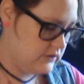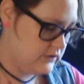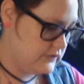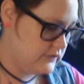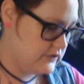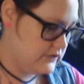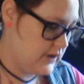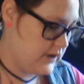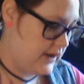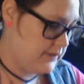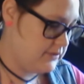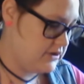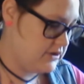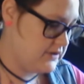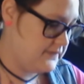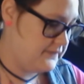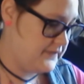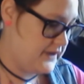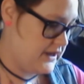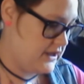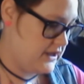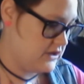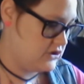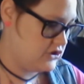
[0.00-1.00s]
So I'm going to
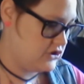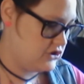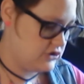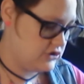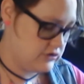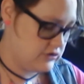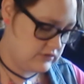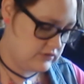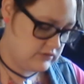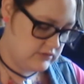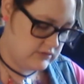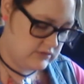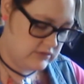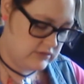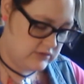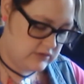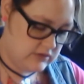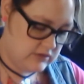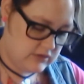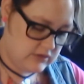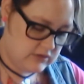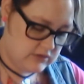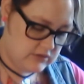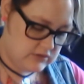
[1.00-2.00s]
finish
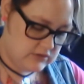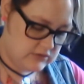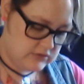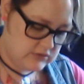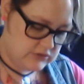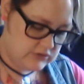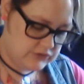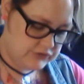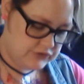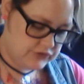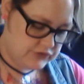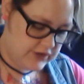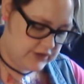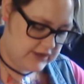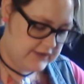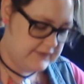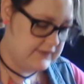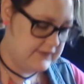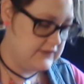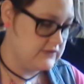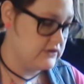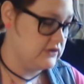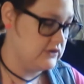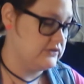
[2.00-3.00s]
stringing
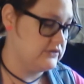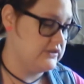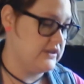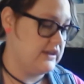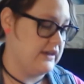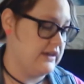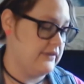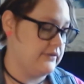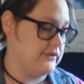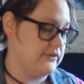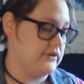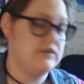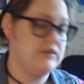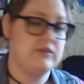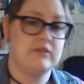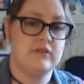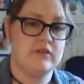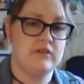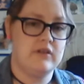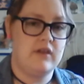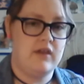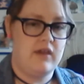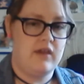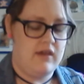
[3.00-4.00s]
these all together,
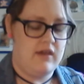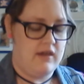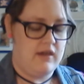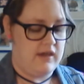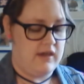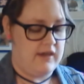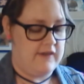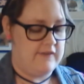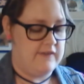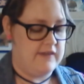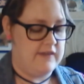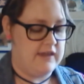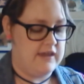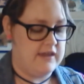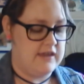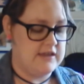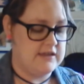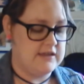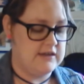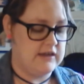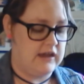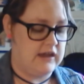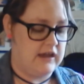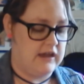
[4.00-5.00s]
and
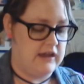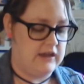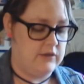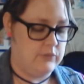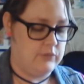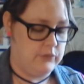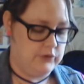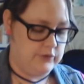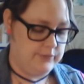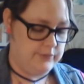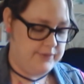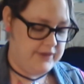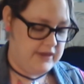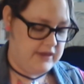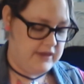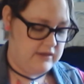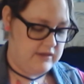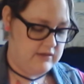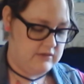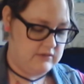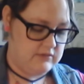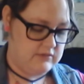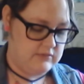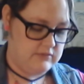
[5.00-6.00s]
then I will
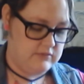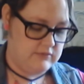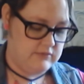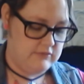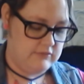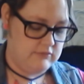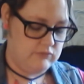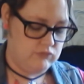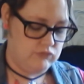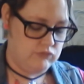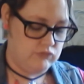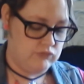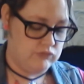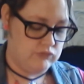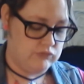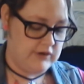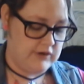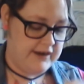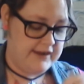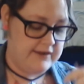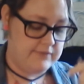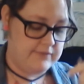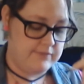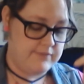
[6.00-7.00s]
be
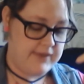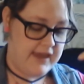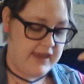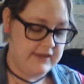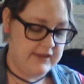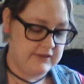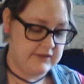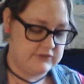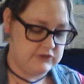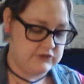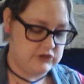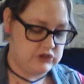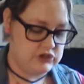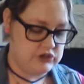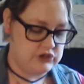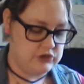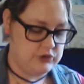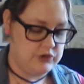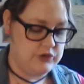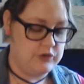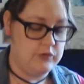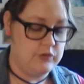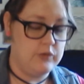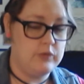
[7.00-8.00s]
right back to show
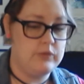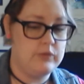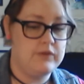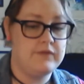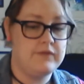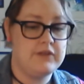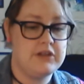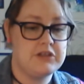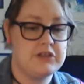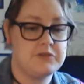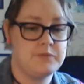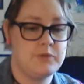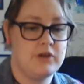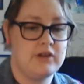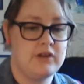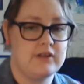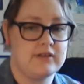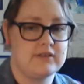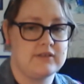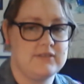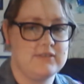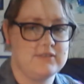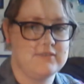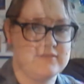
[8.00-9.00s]
you the finished
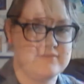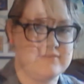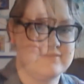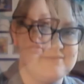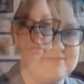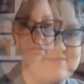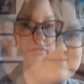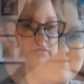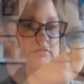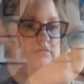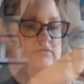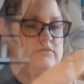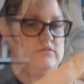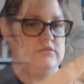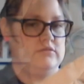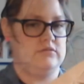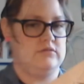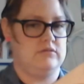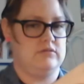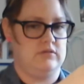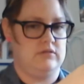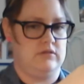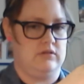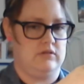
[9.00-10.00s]
product.
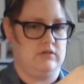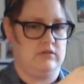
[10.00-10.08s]
So,